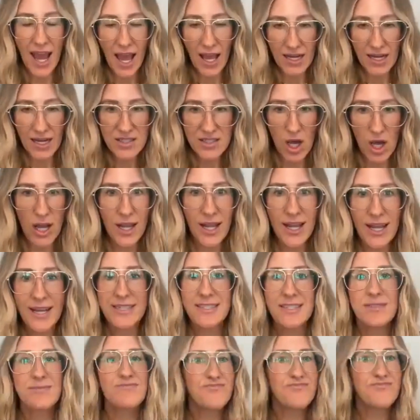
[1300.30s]
tags on
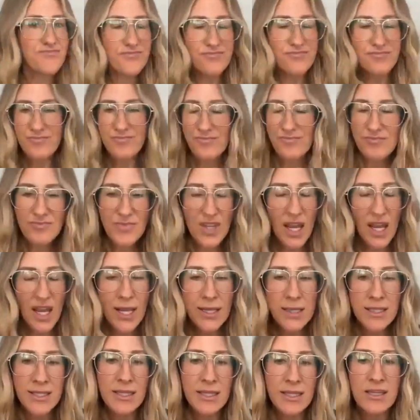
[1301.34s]
it.
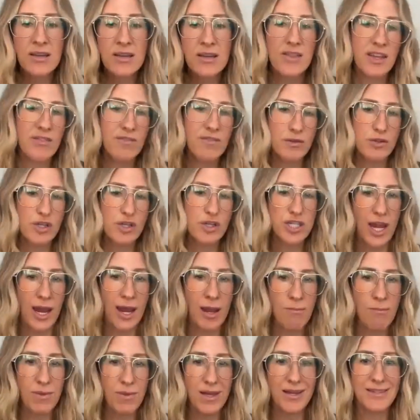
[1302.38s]
And then they feel
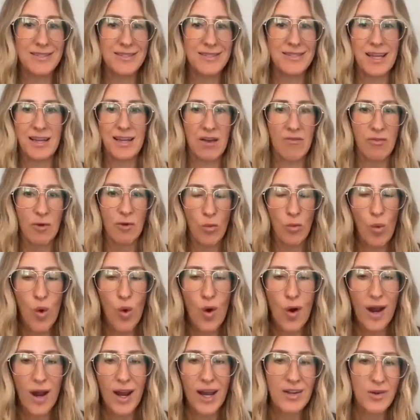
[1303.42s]
shame because they never
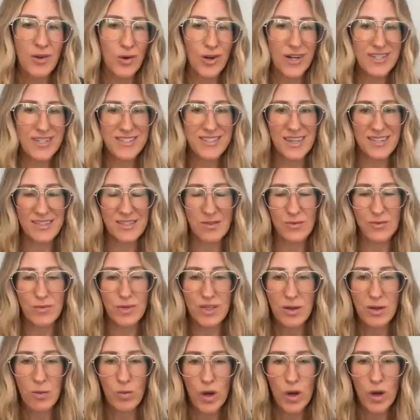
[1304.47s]
wore it or it doesn't
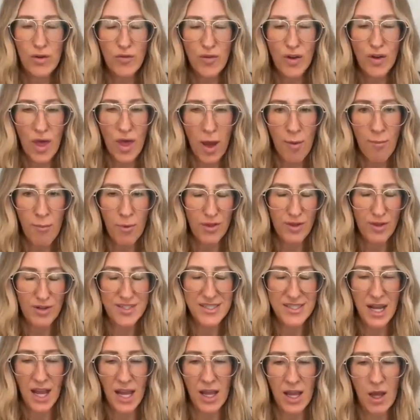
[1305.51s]
really work for them or their
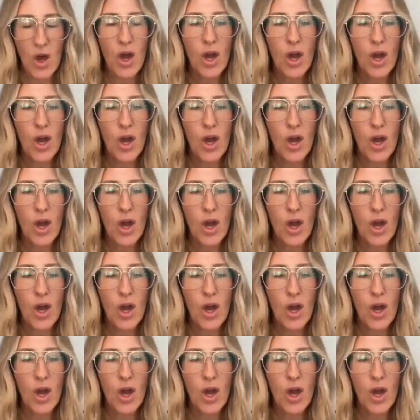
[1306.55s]
style.